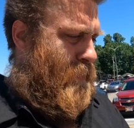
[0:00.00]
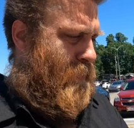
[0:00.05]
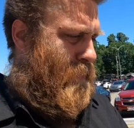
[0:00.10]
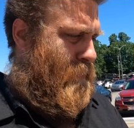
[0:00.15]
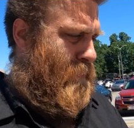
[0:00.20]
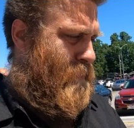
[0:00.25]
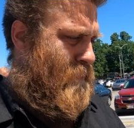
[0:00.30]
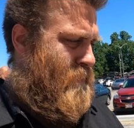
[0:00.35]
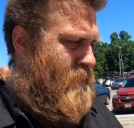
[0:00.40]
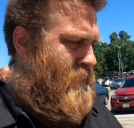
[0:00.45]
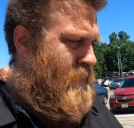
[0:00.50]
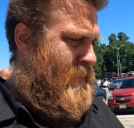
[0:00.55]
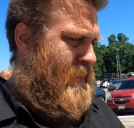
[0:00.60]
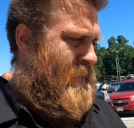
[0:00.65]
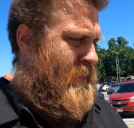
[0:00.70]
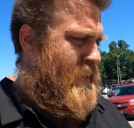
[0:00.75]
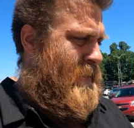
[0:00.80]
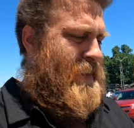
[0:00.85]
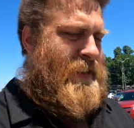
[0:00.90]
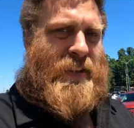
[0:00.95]
to
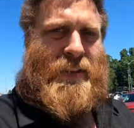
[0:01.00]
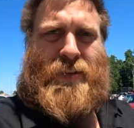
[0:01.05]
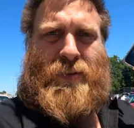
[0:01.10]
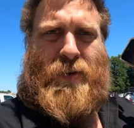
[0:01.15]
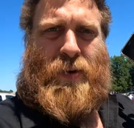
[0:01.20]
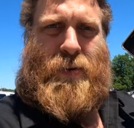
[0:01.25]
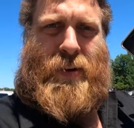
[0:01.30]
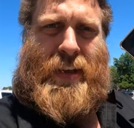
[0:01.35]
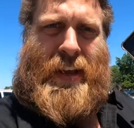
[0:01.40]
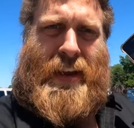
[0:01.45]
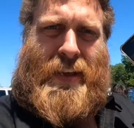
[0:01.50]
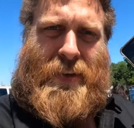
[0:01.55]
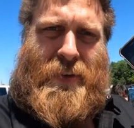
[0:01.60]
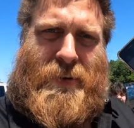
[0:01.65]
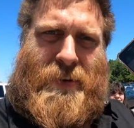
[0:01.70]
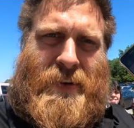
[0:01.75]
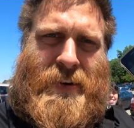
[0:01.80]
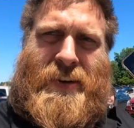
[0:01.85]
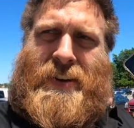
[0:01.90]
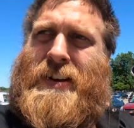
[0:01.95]
throw
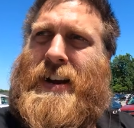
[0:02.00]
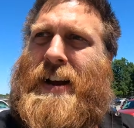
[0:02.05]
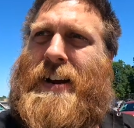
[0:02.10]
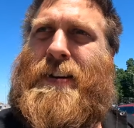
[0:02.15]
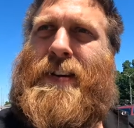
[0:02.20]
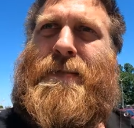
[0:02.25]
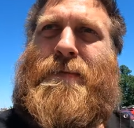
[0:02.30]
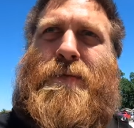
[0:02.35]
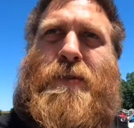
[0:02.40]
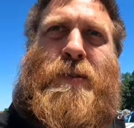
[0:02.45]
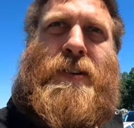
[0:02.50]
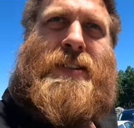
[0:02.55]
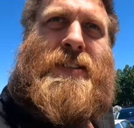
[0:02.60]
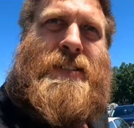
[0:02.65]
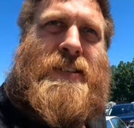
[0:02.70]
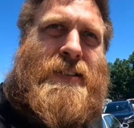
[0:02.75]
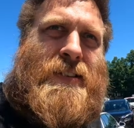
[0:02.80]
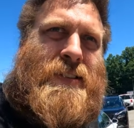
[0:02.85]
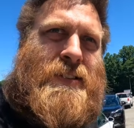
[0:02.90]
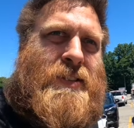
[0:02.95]
together an entire
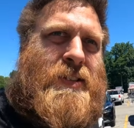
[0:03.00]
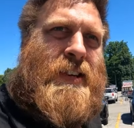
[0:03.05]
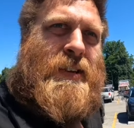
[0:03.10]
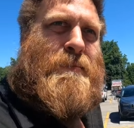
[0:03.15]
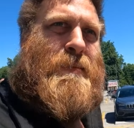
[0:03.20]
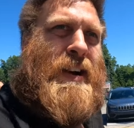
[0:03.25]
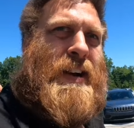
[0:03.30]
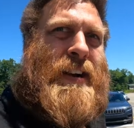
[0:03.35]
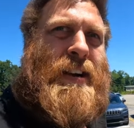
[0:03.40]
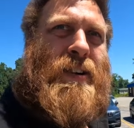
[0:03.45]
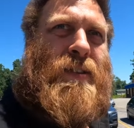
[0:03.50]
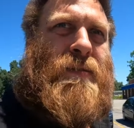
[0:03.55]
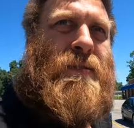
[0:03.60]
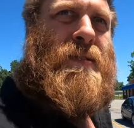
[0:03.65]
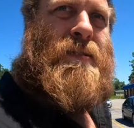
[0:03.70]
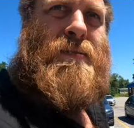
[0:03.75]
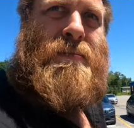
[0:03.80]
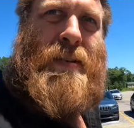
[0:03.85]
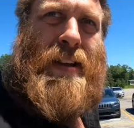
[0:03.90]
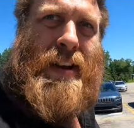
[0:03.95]
invoice and send it back
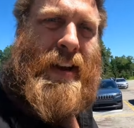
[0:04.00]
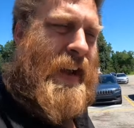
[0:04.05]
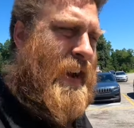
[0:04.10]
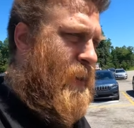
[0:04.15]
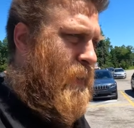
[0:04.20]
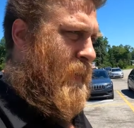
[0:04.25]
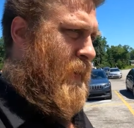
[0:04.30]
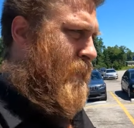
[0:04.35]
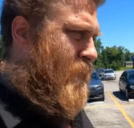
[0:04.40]
over about an hour